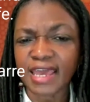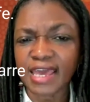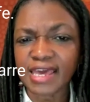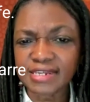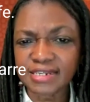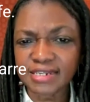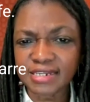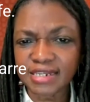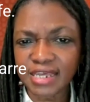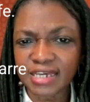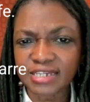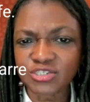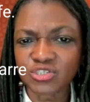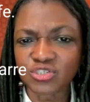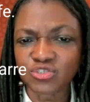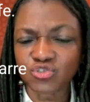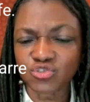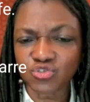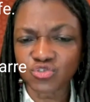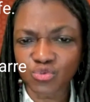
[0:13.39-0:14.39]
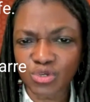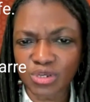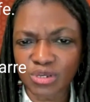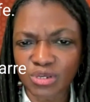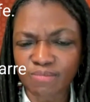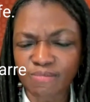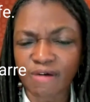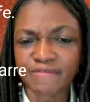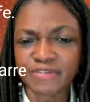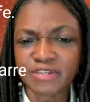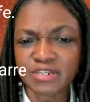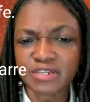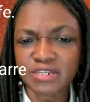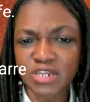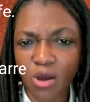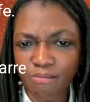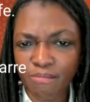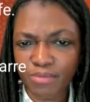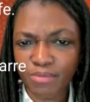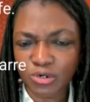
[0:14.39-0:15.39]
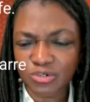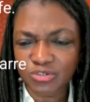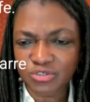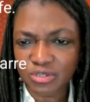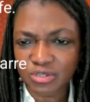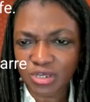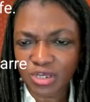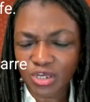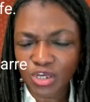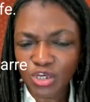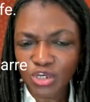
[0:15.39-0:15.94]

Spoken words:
endless stream of numbers.